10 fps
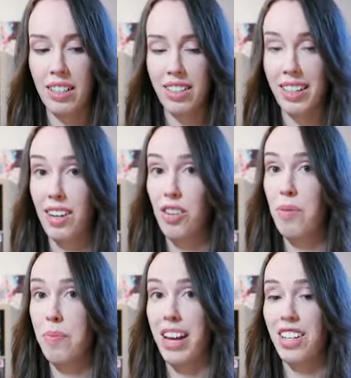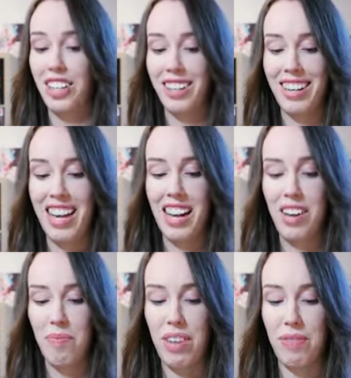Like, can you imagine
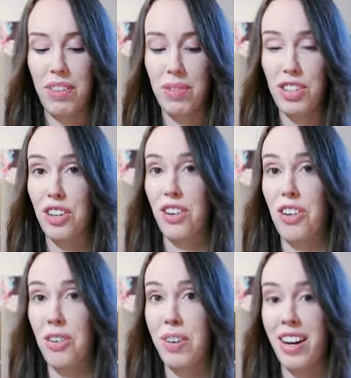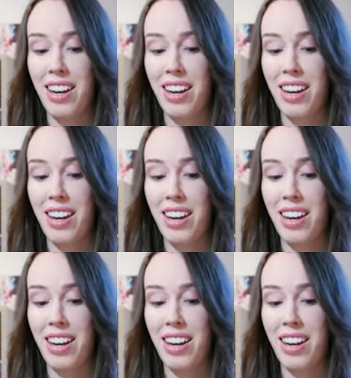if there was a god rare